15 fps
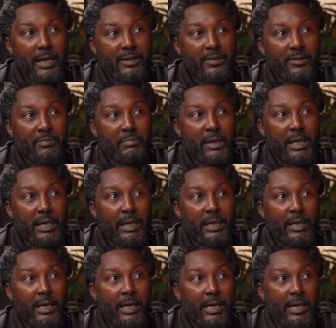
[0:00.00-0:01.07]
makes
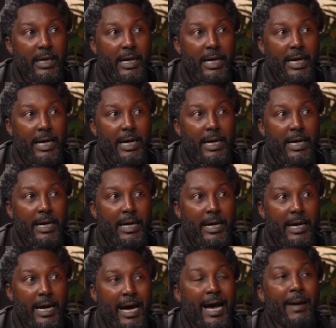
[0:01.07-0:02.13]
me
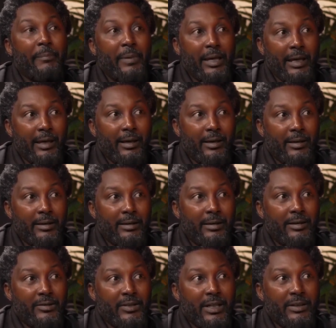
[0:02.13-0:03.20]
happy
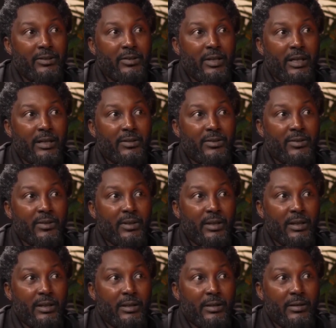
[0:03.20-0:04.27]
in the sense that
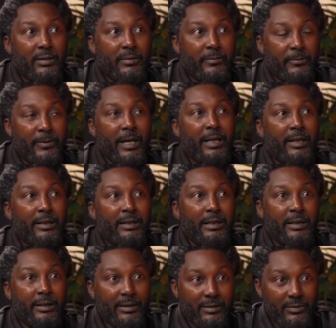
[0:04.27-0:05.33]

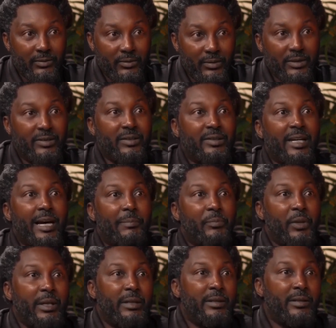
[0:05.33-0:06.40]
finally this is
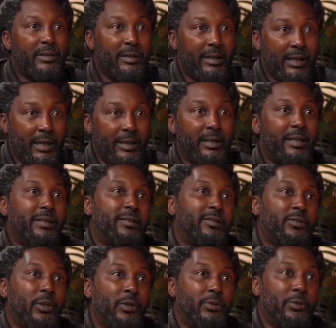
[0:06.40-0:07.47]
happening and
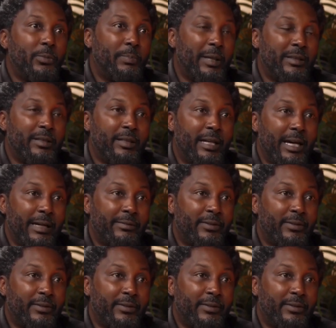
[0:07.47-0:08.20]
this is going to better